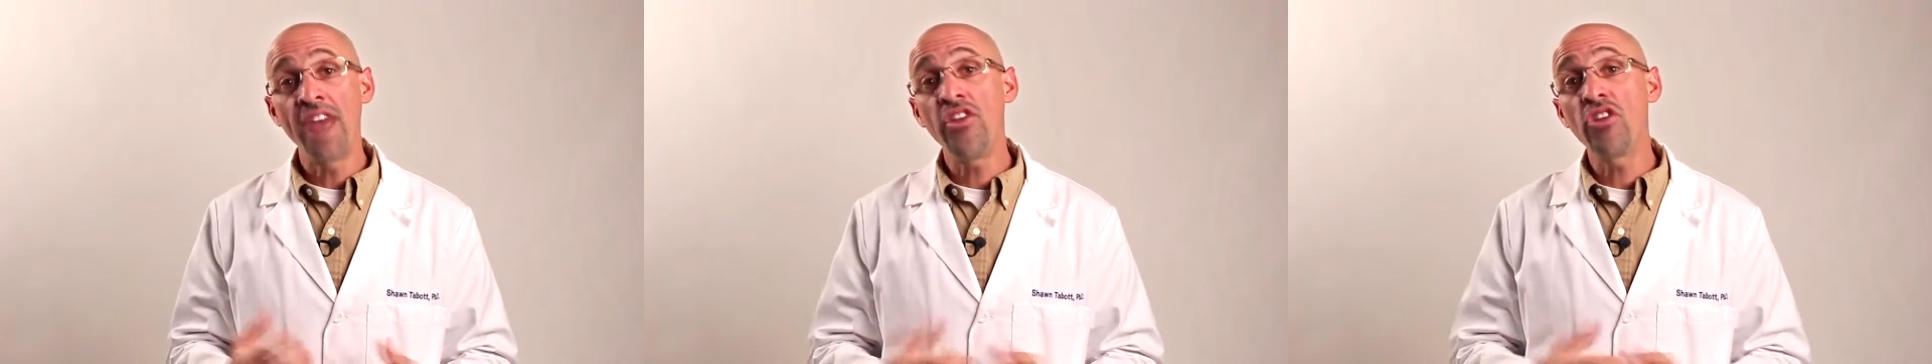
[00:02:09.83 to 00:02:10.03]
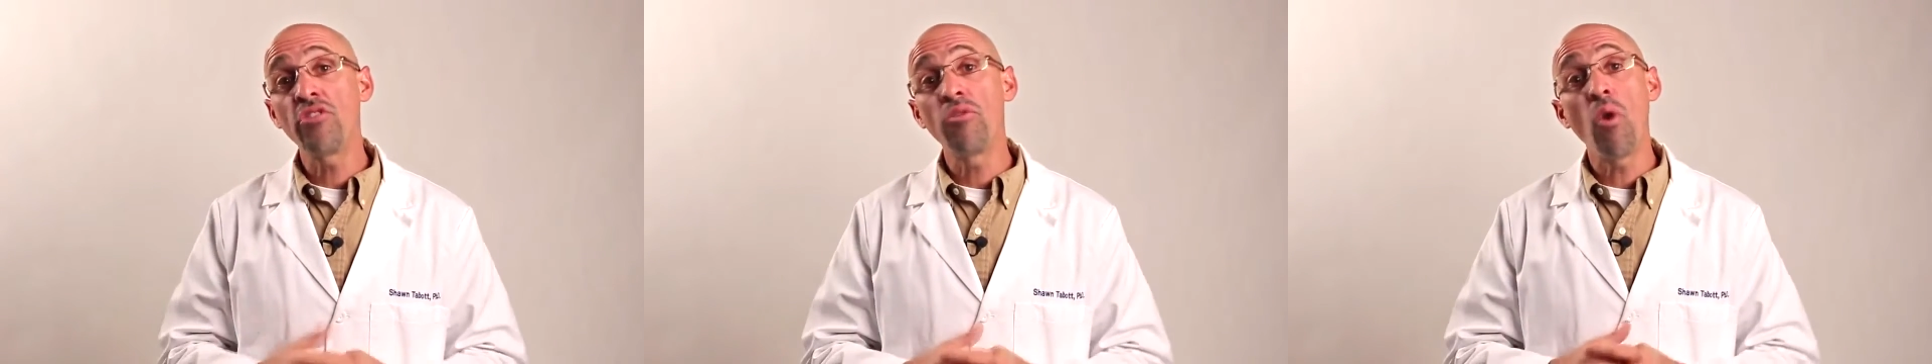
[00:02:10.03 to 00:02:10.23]

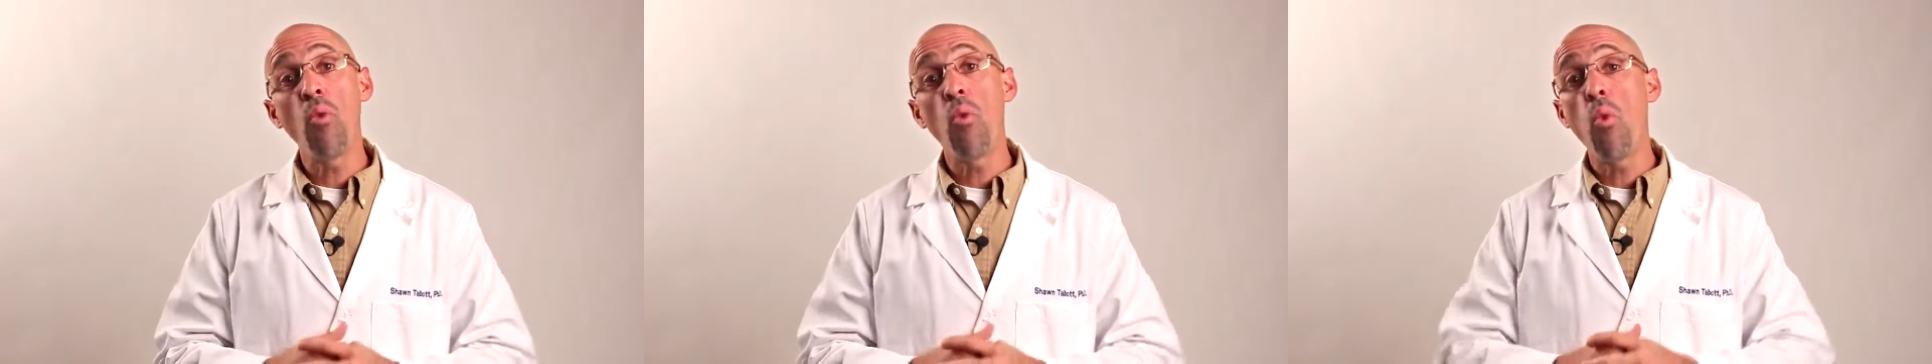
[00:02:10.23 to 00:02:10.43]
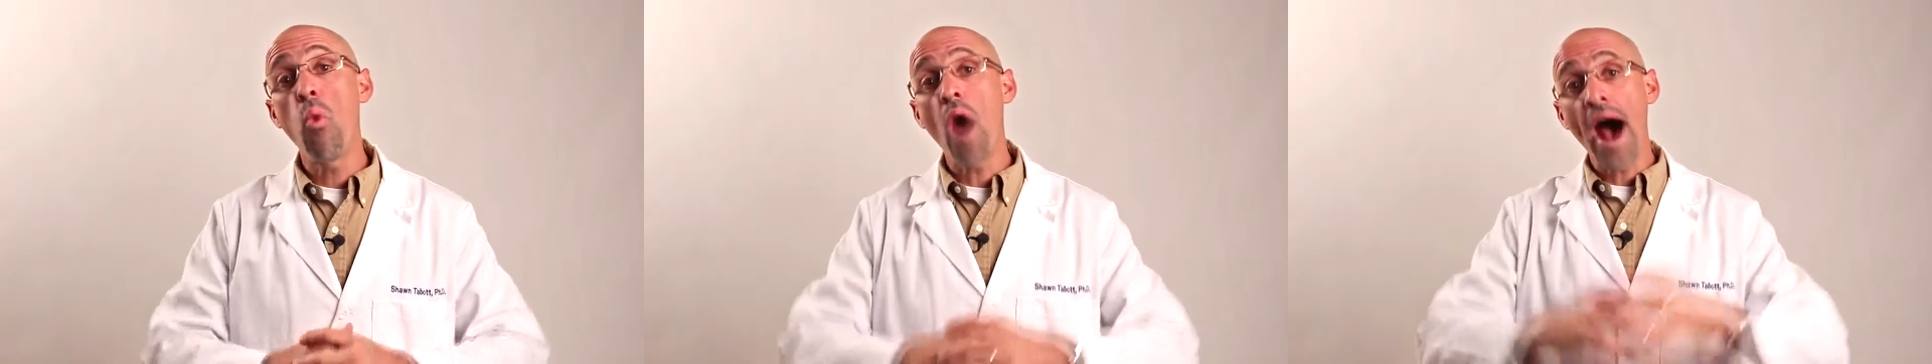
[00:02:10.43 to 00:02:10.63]
And there are
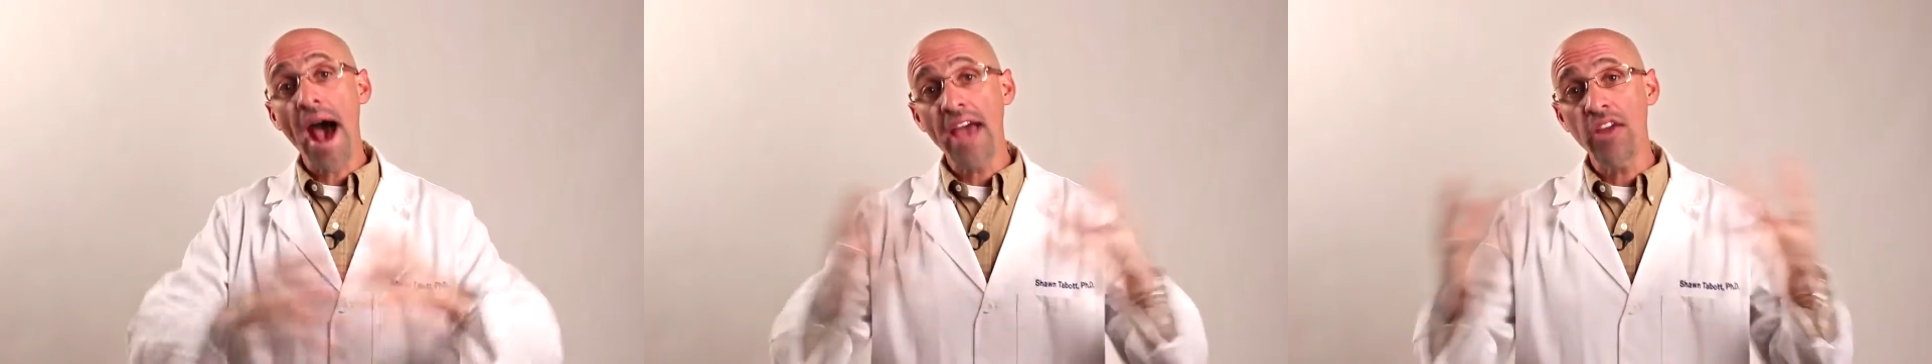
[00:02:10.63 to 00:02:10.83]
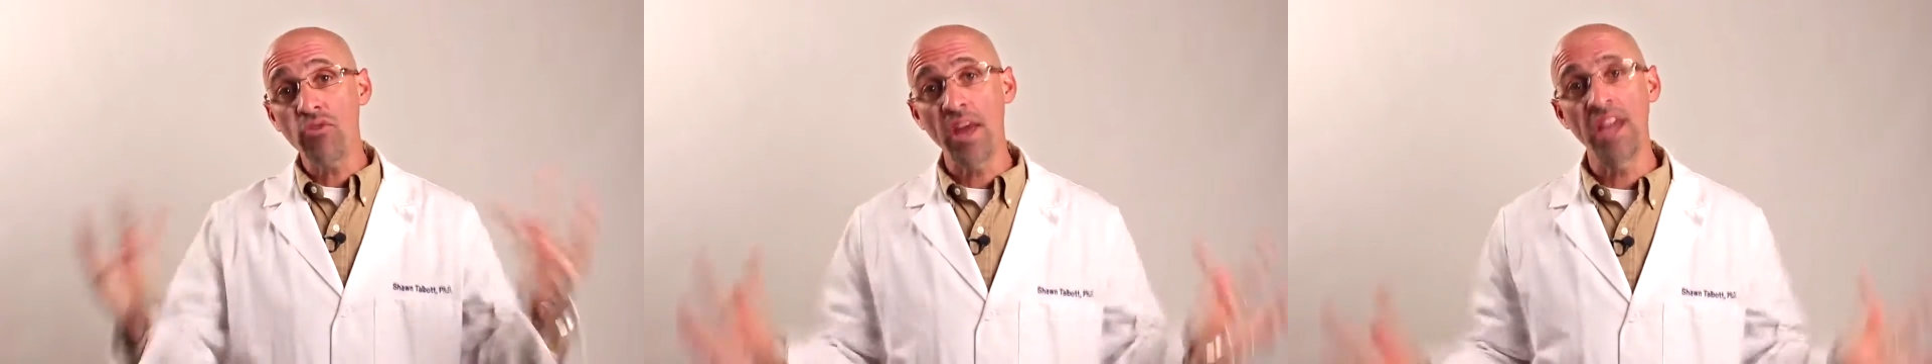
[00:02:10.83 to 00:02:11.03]
a
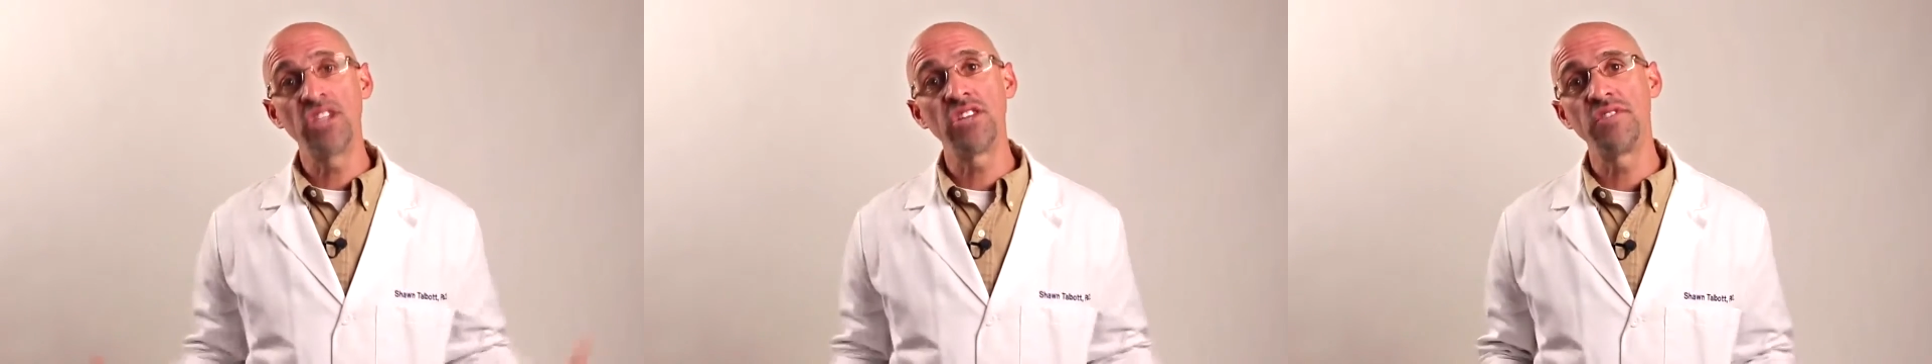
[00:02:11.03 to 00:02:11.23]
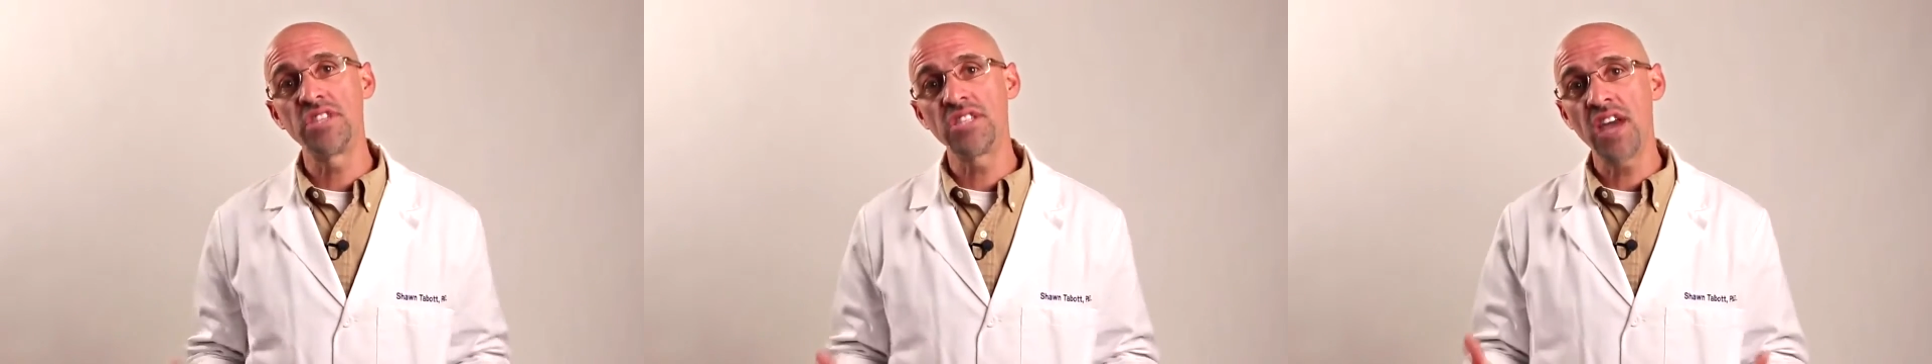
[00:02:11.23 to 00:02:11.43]
wide
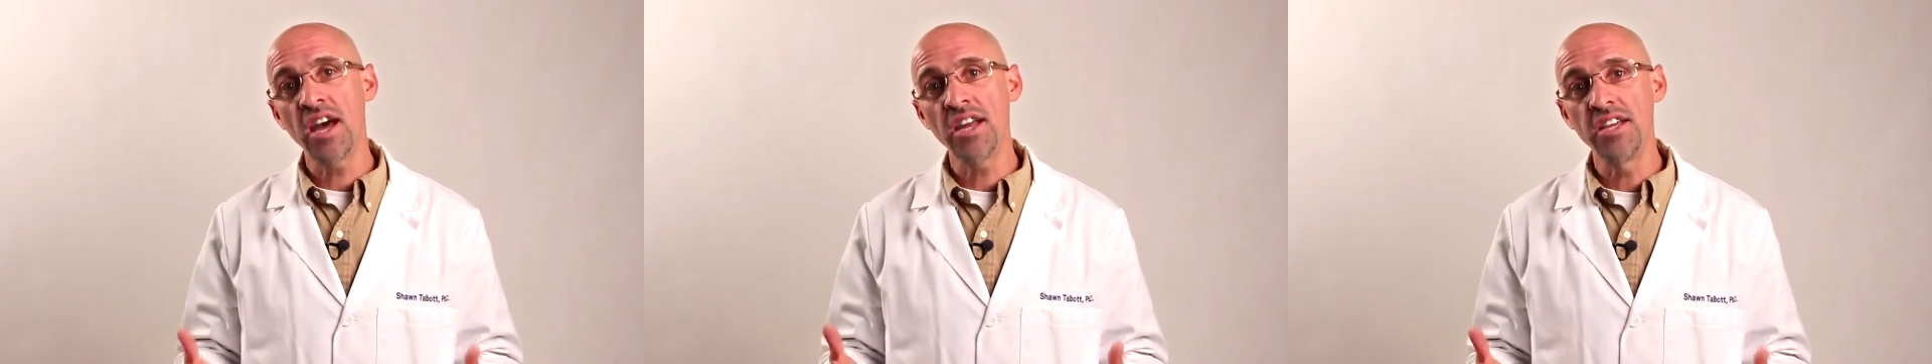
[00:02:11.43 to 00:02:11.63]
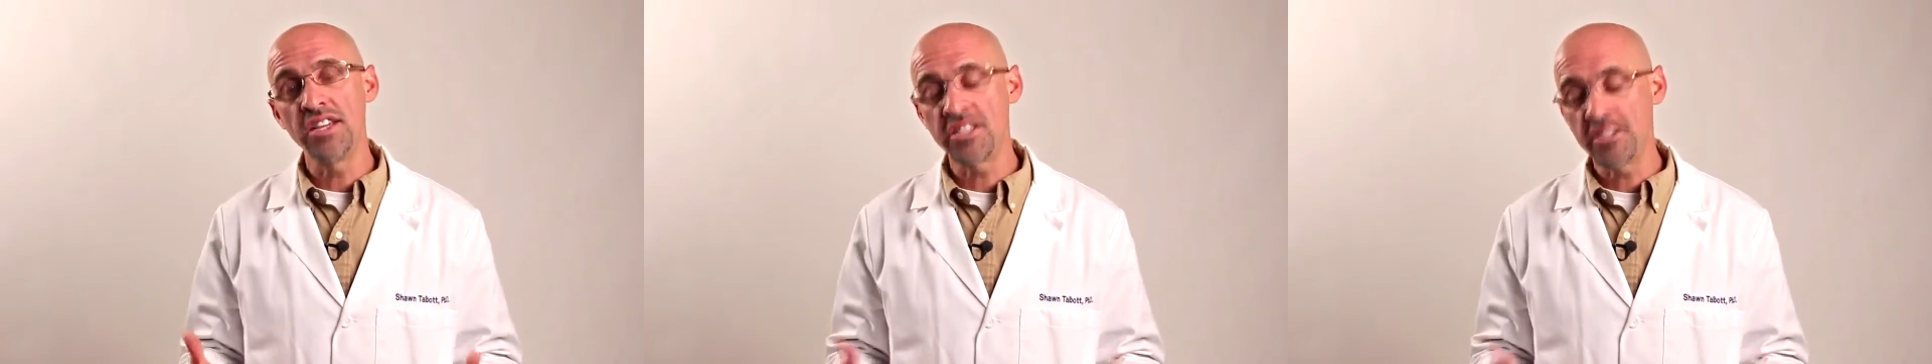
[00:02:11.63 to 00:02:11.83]
range of
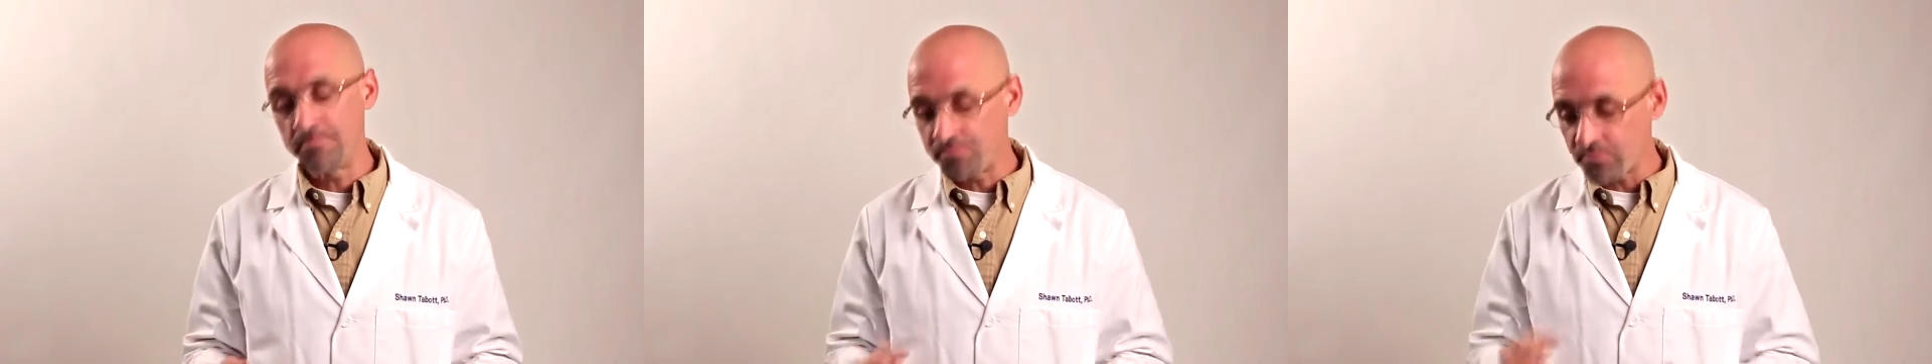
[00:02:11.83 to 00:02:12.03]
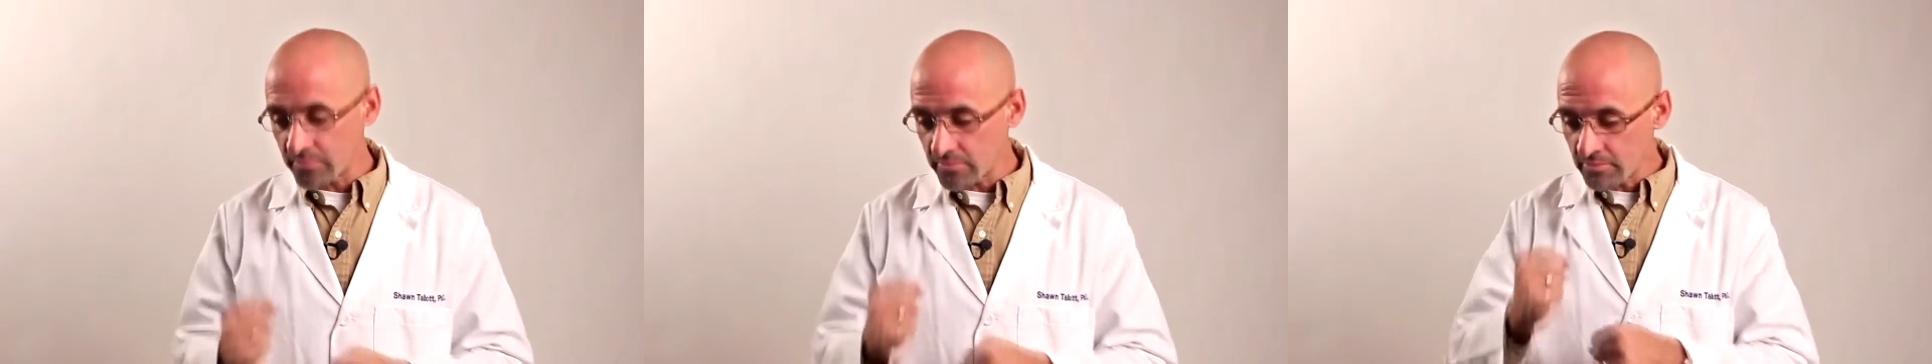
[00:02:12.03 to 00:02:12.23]

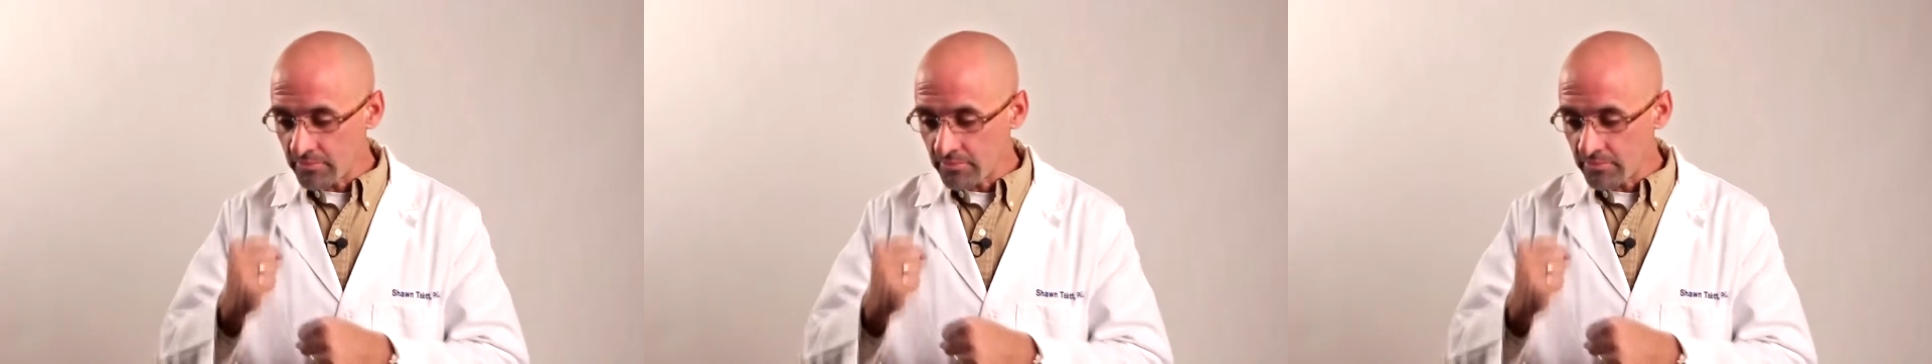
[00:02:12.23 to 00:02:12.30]
studies